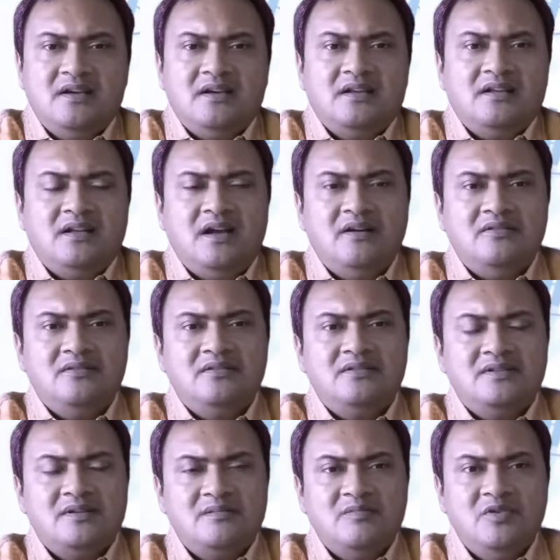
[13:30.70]
Now,
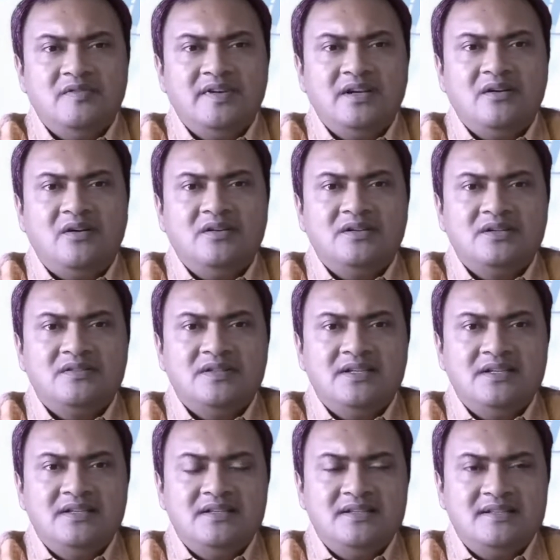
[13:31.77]
moving on to
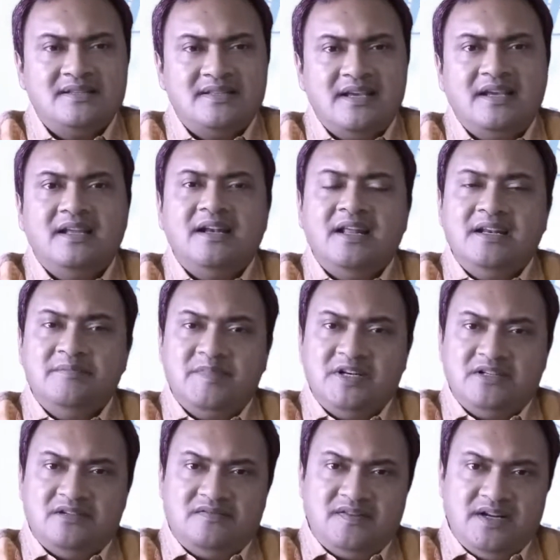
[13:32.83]
the second
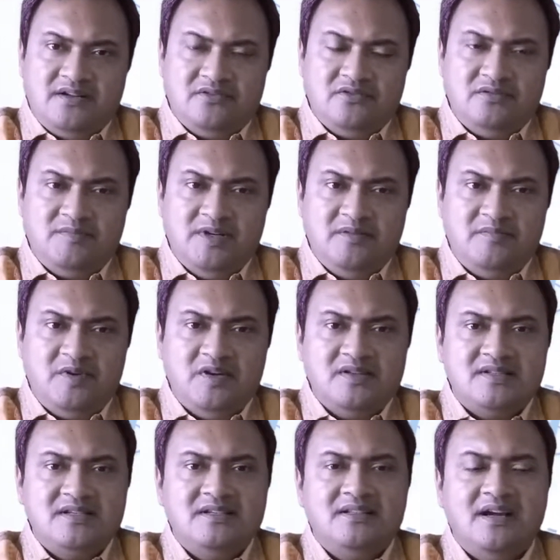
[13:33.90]
element of recruitment
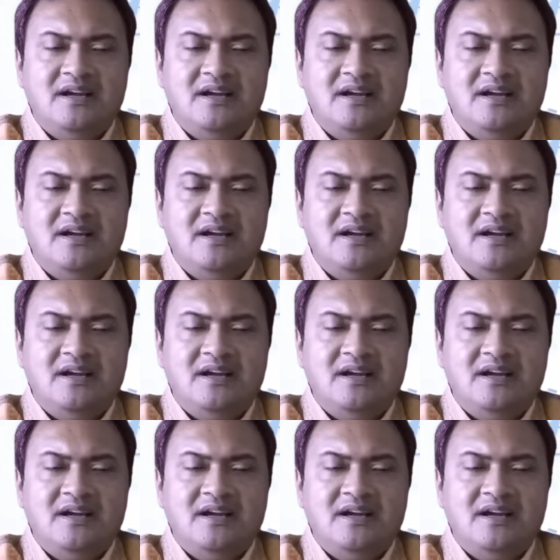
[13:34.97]
policy, that